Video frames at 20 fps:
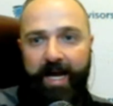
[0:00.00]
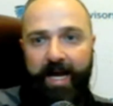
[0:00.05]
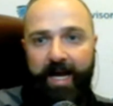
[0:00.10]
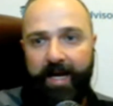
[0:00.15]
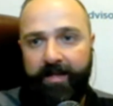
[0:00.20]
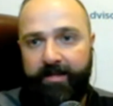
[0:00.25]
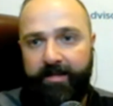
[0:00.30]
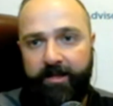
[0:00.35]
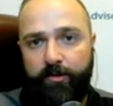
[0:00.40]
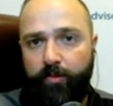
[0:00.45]

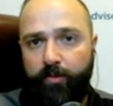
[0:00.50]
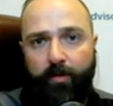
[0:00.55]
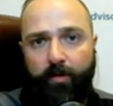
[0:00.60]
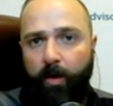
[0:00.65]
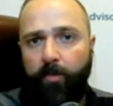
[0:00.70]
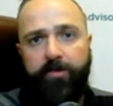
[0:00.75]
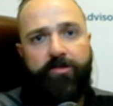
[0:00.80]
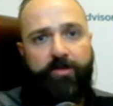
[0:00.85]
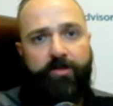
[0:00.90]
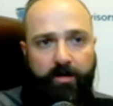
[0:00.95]
And things we've
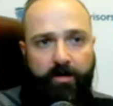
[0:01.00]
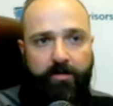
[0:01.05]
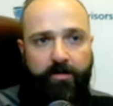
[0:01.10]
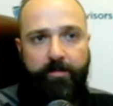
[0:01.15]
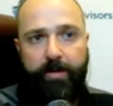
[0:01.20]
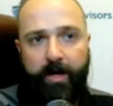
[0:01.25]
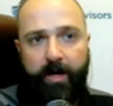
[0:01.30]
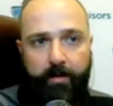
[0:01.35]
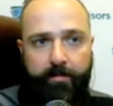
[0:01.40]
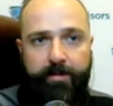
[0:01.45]
always talked
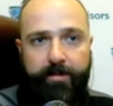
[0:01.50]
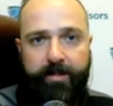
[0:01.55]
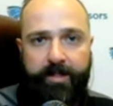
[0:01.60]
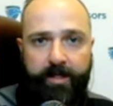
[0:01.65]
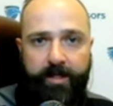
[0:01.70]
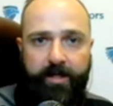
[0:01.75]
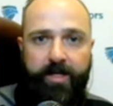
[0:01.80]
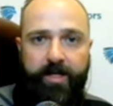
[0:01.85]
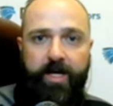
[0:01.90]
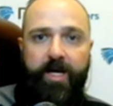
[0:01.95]
about, but
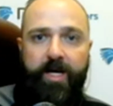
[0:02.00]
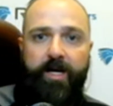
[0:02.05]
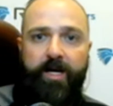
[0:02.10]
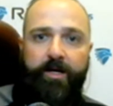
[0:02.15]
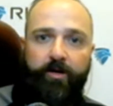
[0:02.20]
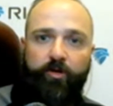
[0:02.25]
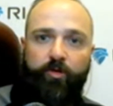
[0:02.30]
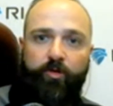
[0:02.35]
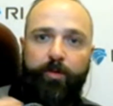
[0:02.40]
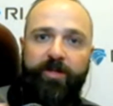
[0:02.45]
then,
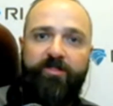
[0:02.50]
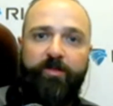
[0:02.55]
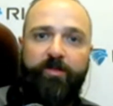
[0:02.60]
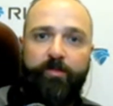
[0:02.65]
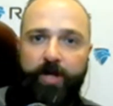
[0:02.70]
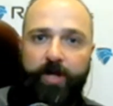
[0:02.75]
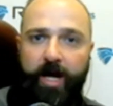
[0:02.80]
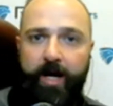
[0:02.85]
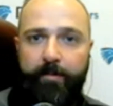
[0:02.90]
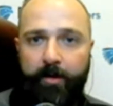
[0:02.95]
you know, spend
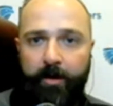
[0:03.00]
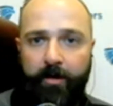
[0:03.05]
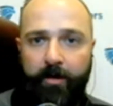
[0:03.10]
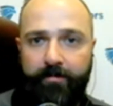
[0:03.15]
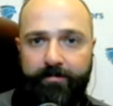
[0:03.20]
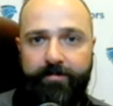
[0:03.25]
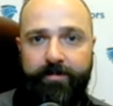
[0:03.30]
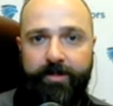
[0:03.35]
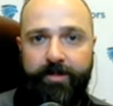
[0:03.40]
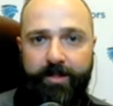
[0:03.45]
some time
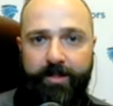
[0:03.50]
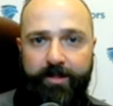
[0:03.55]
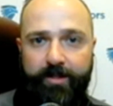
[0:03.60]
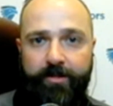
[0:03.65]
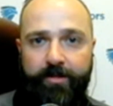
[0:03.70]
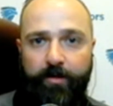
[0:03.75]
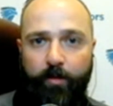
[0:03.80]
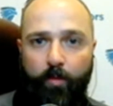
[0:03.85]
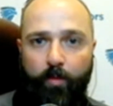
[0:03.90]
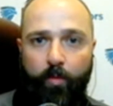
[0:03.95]
on,
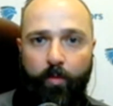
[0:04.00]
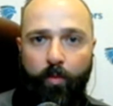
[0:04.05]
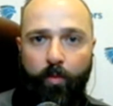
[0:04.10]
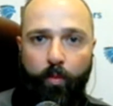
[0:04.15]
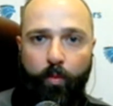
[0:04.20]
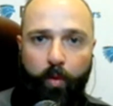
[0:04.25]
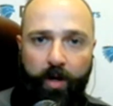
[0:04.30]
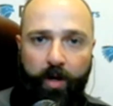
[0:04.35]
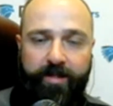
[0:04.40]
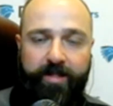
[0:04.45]
you know,
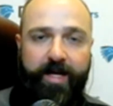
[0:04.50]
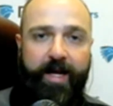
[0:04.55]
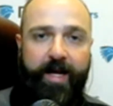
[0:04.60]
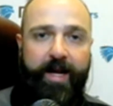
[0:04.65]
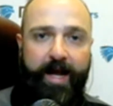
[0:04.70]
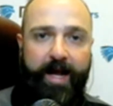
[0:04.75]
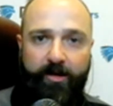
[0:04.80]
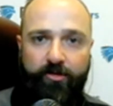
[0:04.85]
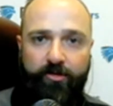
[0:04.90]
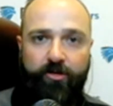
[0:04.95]
what that
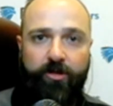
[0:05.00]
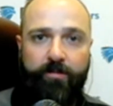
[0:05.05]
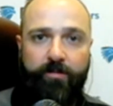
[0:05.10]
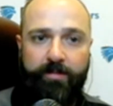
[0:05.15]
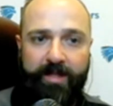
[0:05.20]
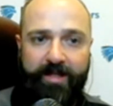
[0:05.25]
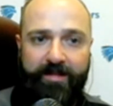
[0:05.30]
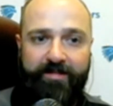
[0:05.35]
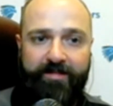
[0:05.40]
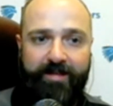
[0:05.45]
actually
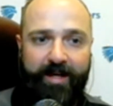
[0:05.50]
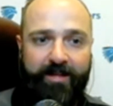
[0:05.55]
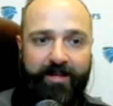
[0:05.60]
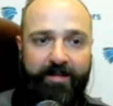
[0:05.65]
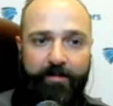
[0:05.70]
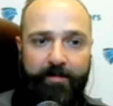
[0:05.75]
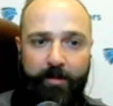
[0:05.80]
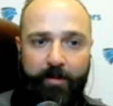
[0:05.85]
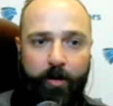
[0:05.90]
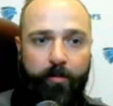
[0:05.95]
means
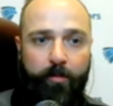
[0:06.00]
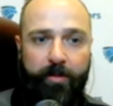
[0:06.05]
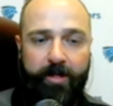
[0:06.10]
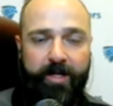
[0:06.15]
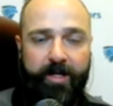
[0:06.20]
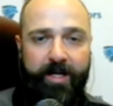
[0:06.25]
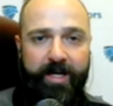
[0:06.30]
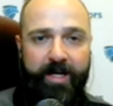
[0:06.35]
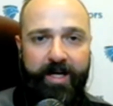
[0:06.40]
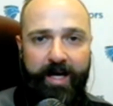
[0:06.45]
at the moment.